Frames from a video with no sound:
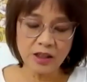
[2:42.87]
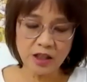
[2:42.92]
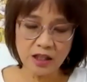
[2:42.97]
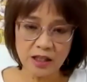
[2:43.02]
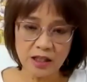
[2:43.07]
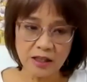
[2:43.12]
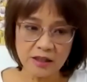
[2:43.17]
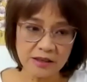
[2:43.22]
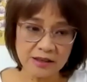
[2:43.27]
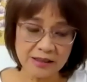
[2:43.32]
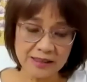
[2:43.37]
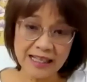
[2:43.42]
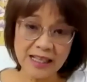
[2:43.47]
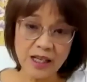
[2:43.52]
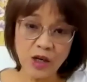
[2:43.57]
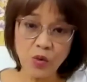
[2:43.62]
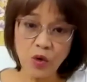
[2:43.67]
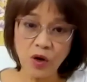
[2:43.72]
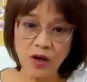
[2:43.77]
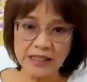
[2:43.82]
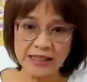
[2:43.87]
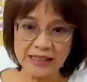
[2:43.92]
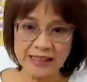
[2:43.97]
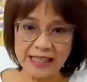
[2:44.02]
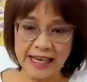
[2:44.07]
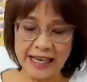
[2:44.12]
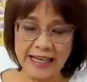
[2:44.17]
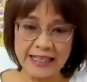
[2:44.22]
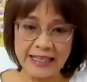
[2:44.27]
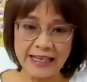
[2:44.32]
The second word is
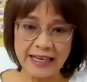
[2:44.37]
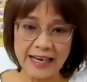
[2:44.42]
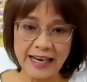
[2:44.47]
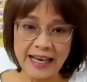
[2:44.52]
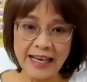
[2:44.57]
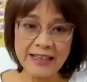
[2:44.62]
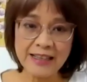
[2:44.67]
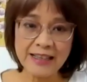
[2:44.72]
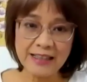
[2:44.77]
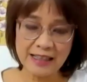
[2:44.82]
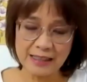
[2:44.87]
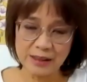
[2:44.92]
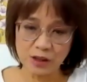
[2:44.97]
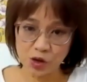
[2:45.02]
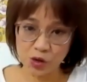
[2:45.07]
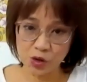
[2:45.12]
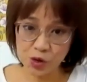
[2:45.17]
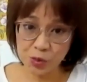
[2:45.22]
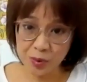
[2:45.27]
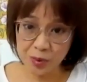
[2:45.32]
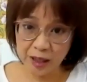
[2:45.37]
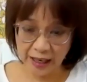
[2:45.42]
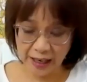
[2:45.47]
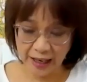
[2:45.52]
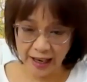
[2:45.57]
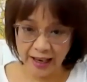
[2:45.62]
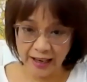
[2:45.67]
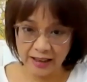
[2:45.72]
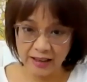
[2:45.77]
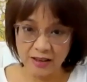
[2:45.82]
ink. Ink is sumi
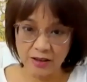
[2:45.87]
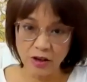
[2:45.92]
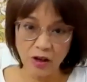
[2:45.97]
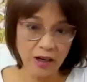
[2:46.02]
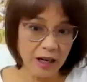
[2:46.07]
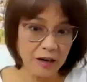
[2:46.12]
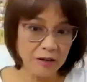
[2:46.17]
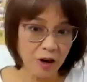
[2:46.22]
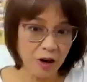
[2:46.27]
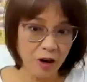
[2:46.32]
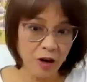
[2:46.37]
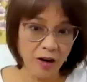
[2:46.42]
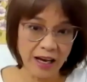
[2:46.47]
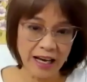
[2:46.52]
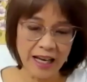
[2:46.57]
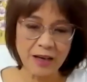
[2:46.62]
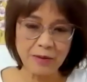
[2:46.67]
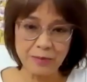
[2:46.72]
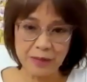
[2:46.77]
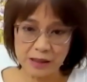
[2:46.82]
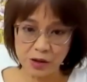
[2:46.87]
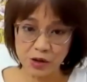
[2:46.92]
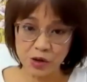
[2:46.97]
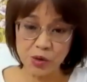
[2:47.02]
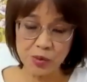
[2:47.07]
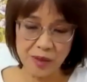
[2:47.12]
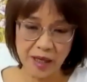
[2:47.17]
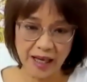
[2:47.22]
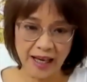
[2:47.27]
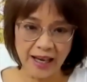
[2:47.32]
ink, not alcohol ink, but
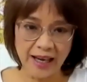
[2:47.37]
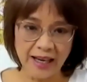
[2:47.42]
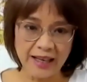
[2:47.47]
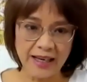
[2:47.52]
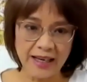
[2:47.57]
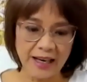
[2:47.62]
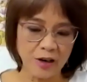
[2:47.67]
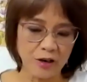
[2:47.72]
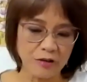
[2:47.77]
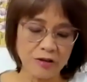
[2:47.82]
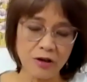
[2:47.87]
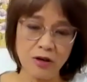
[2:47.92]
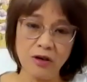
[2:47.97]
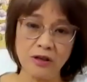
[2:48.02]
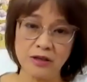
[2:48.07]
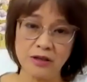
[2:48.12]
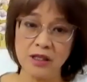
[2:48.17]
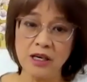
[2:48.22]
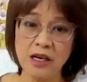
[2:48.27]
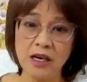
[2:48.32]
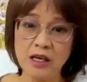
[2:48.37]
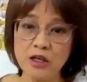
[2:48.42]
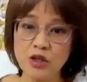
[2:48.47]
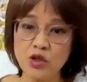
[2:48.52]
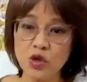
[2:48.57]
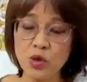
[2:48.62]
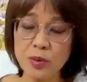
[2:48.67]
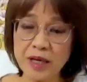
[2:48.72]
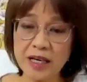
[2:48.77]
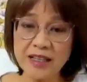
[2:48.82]
sumi ink. And of course,
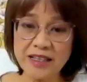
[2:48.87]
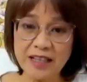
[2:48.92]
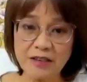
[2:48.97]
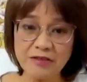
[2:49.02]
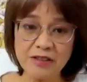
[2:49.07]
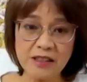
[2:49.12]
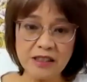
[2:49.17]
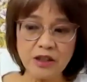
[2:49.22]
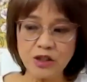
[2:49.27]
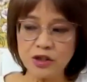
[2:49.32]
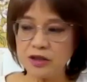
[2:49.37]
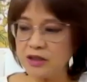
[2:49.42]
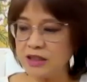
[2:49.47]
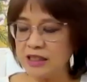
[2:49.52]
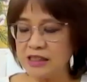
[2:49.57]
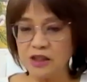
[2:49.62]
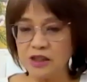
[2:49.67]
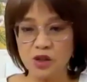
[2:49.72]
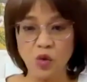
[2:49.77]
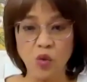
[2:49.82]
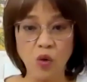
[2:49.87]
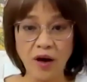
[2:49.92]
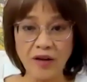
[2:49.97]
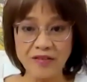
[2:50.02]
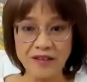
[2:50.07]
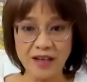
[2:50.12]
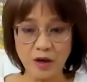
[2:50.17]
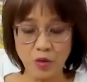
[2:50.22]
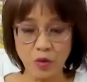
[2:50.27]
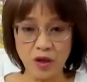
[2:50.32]
sumi ink definition is the
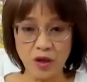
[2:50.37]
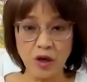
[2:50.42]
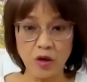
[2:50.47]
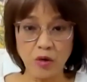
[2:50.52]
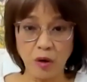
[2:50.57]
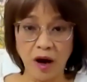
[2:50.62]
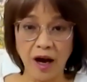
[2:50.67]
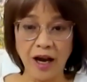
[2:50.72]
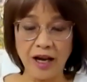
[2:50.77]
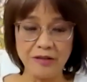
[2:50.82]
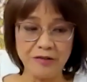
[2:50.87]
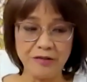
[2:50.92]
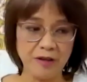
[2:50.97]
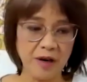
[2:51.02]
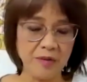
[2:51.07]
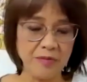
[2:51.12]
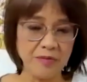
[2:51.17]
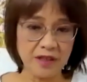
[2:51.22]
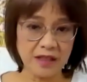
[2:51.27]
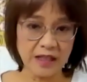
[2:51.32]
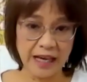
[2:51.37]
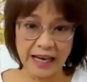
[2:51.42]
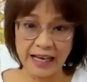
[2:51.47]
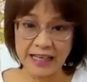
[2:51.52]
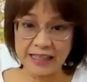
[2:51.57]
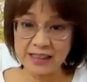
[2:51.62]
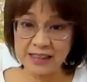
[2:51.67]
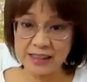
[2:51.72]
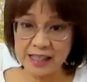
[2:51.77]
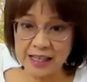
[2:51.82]
one that we grind from the
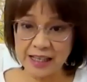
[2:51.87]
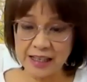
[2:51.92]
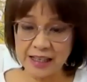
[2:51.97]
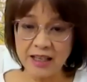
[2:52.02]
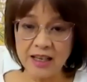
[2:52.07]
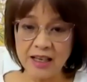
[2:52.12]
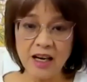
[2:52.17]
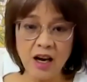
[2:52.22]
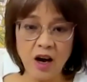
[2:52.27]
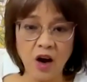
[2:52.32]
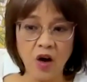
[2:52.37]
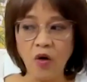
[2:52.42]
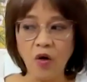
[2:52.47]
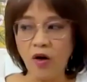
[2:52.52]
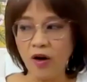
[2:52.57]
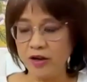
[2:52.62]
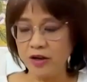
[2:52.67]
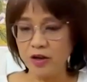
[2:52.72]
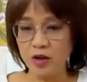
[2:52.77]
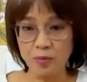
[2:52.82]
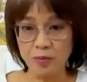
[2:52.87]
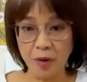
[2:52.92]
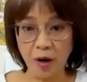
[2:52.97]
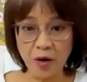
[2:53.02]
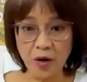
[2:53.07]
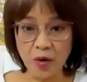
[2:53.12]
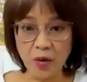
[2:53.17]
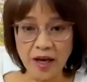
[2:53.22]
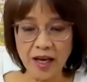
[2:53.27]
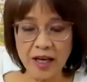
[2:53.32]
ink stick or
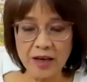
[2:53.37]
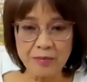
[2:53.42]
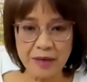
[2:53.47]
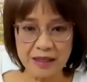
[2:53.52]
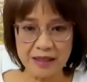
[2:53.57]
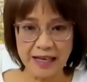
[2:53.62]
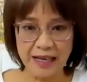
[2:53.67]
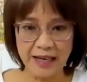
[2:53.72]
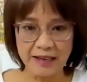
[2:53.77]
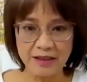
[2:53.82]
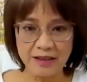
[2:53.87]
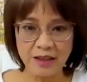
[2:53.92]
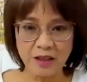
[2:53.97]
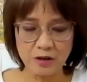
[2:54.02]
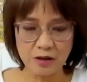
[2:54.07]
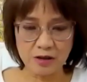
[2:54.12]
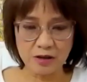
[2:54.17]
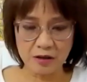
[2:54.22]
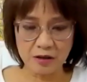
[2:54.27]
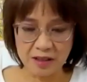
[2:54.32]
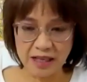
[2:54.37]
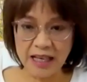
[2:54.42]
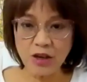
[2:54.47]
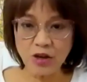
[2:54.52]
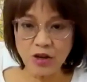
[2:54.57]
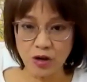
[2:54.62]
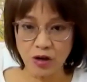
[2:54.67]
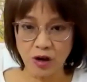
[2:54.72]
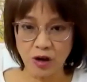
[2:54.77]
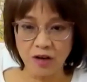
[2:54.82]
bottle ink, but then the
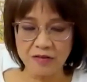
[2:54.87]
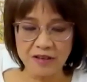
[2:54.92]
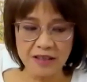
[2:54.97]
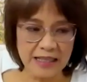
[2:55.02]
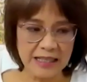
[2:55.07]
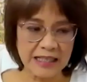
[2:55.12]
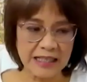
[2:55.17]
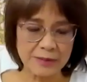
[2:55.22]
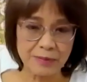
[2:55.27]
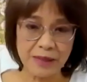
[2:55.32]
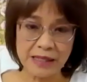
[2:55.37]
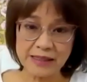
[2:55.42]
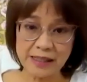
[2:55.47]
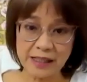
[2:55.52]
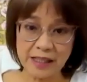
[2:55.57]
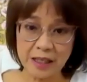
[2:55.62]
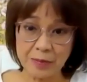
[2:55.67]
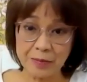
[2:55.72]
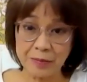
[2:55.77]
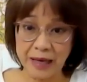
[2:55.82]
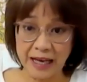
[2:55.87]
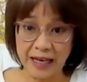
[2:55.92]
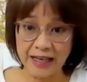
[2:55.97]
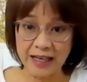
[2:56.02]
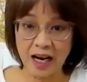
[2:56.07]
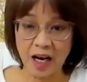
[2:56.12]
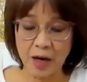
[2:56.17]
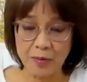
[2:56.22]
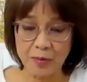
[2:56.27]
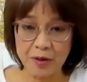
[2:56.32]
nature of it is basically black
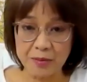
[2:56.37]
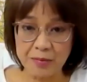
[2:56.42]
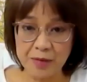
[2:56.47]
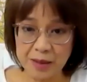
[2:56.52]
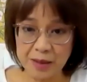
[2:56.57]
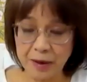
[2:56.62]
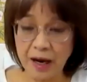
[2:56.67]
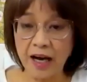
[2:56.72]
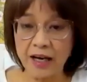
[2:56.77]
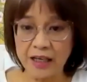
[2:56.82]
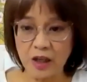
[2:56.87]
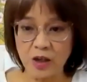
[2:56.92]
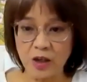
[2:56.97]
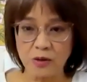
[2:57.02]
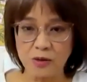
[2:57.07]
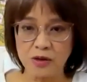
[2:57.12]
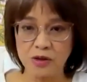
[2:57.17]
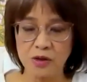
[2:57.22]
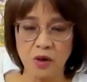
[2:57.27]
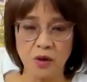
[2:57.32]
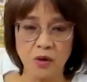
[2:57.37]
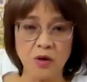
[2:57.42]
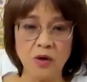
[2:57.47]
carbon particles.